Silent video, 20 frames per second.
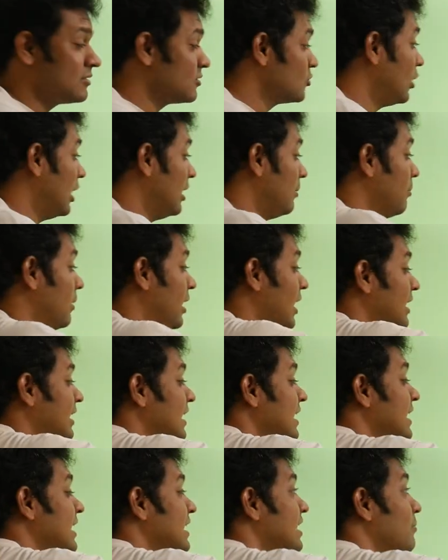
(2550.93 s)
So I'm
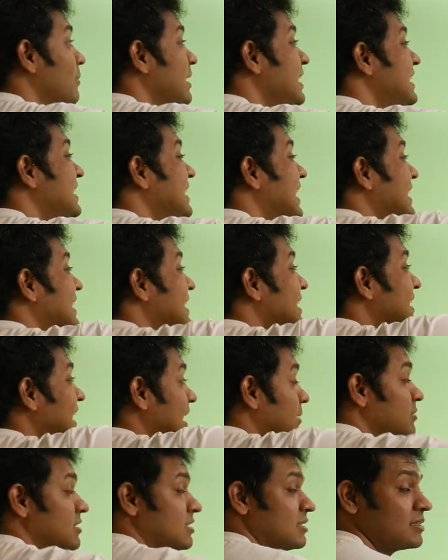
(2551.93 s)
marking it up by 10
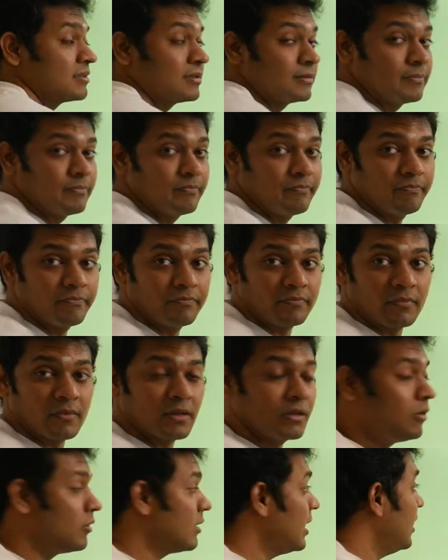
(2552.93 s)
times.
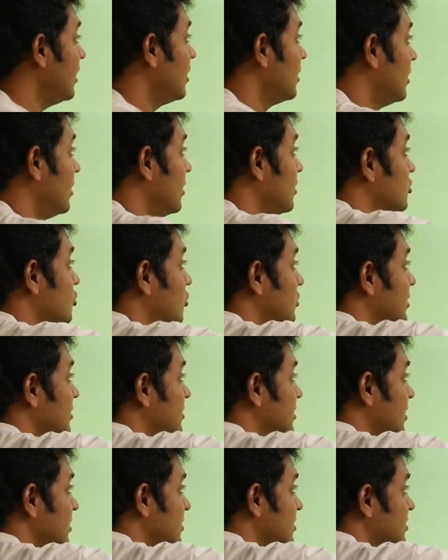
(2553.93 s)
Okay. So this
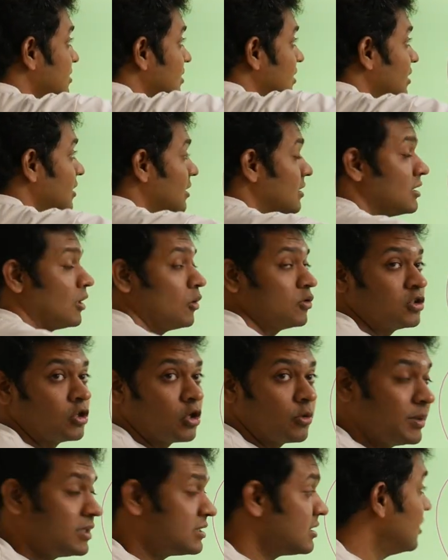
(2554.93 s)
is 1000
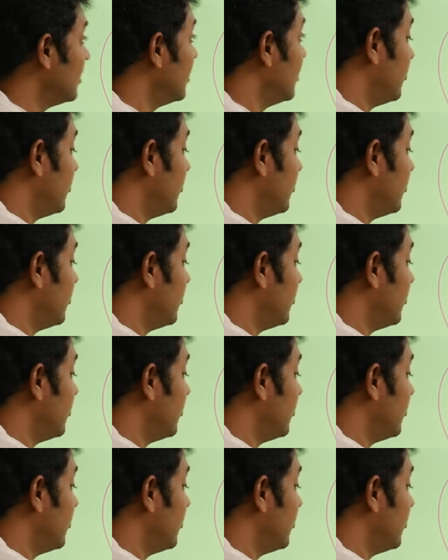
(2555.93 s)
rupees.